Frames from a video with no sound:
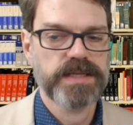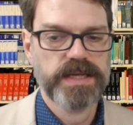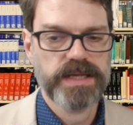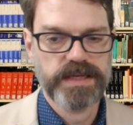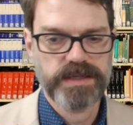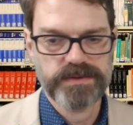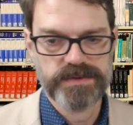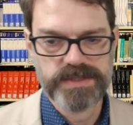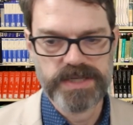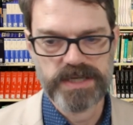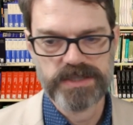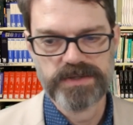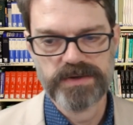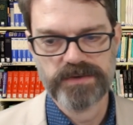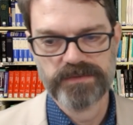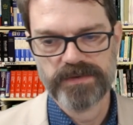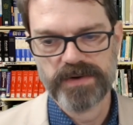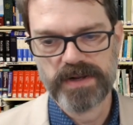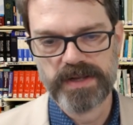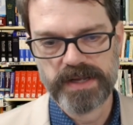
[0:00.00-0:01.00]
And it was actually a
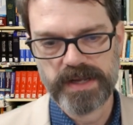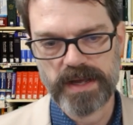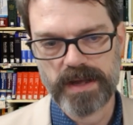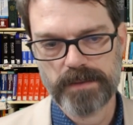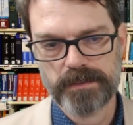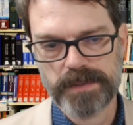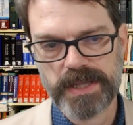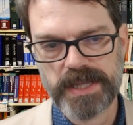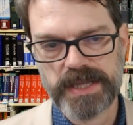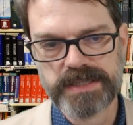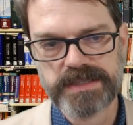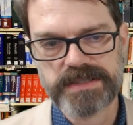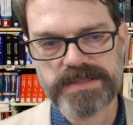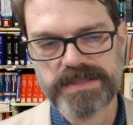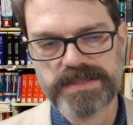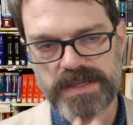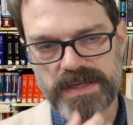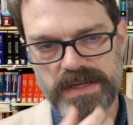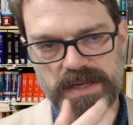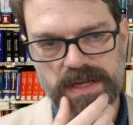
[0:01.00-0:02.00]
fairly complex